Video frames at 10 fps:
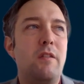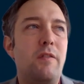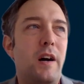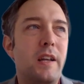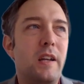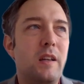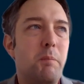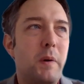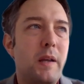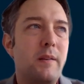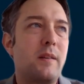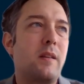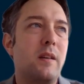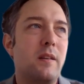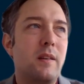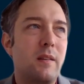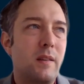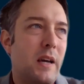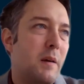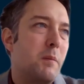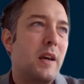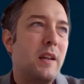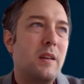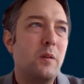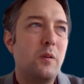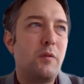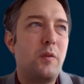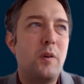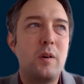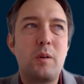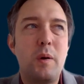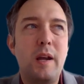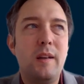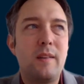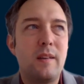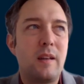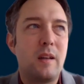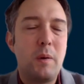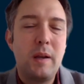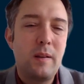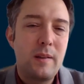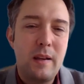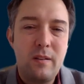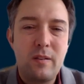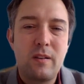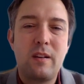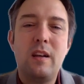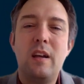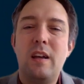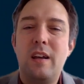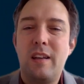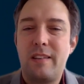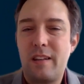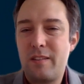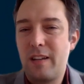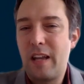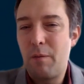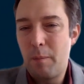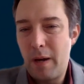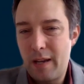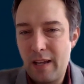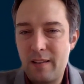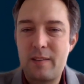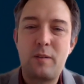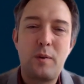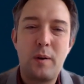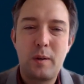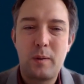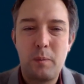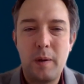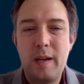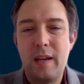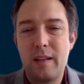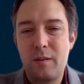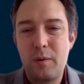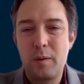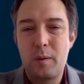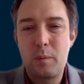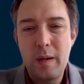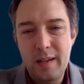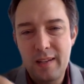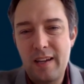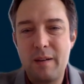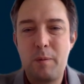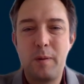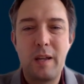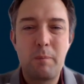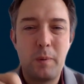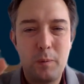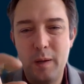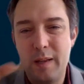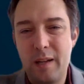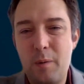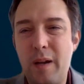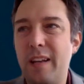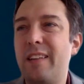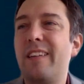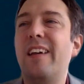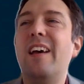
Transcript: finding the best time schedule for trains at the train station, such that everybody has the shortest way and the shortest waiting time to get between their trains.